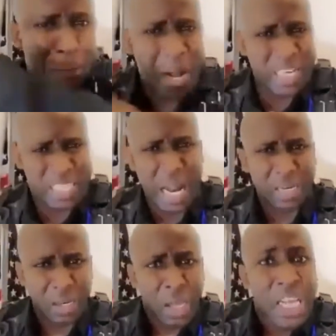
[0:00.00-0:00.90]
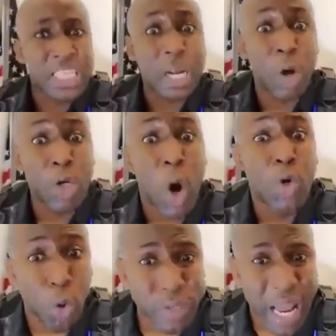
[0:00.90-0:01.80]
Afghanistan. Is that going to
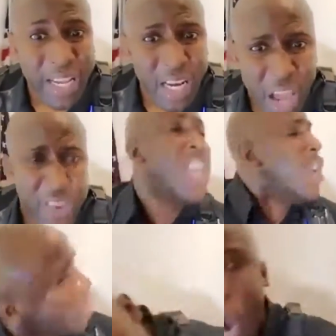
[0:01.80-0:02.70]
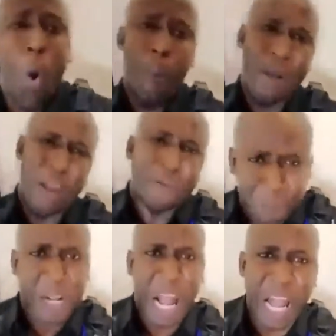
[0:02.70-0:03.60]
undo 9-11. No,
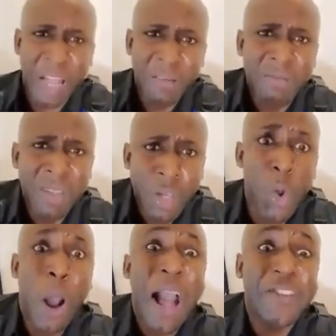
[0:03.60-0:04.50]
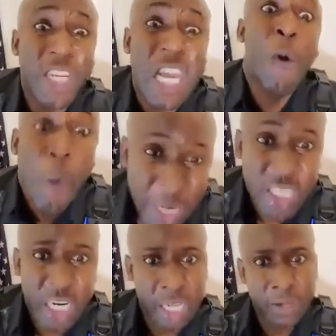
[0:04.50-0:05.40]
motherfucker. You are just a
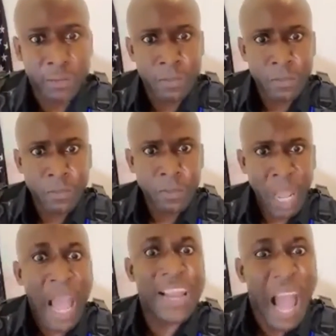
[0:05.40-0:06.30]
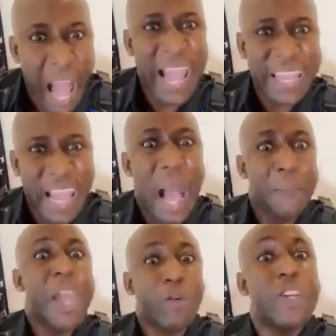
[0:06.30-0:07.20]
waste. And I
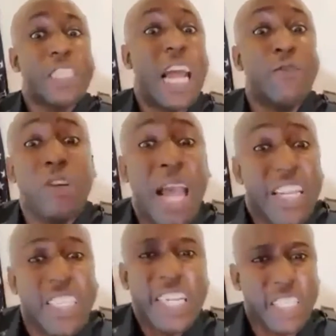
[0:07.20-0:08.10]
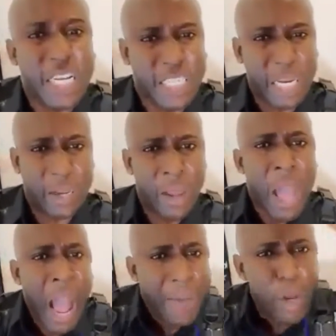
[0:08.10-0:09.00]
am a concerned United States citizen.
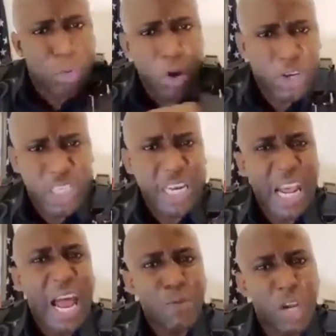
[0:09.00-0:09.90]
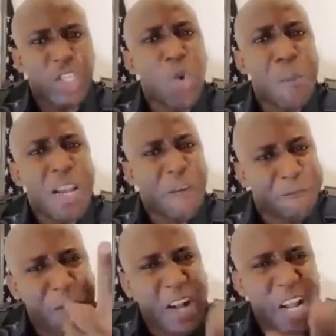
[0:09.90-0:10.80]
I'm not going to sit here and watch you
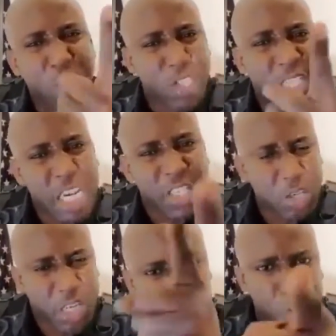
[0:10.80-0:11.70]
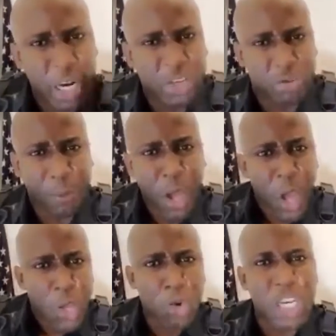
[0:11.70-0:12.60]
motherfucker, you silly just you Donald Trump.
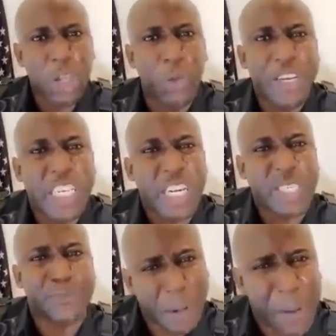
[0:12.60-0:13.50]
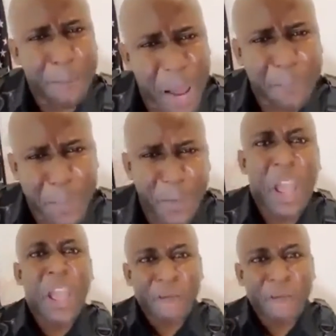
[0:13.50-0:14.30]
You think you will disrespect my black people.